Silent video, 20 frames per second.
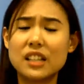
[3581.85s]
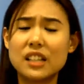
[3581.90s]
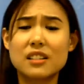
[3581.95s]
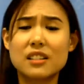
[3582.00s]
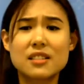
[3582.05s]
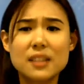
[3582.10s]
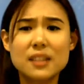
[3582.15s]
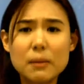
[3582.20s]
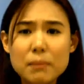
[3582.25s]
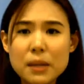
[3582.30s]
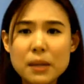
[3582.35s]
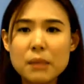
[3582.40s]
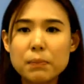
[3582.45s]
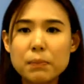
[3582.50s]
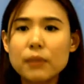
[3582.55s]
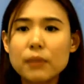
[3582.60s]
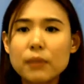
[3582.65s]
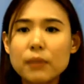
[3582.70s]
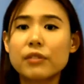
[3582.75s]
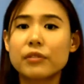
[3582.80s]
Some people
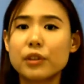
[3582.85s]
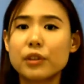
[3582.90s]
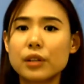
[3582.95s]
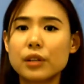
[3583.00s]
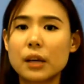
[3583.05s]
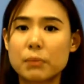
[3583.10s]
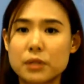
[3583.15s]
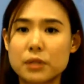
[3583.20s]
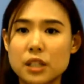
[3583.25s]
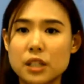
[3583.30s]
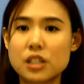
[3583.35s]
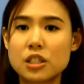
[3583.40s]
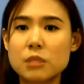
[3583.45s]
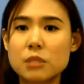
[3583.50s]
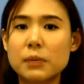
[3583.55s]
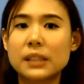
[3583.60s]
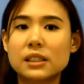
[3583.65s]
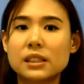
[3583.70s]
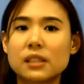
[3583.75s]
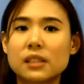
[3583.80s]
fulfill their potential
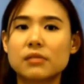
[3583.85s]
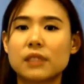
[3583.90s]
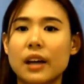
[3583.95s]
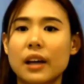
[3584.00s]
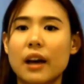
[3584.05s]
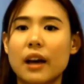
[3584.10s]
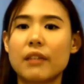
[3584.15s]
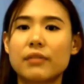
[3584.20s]
better if they have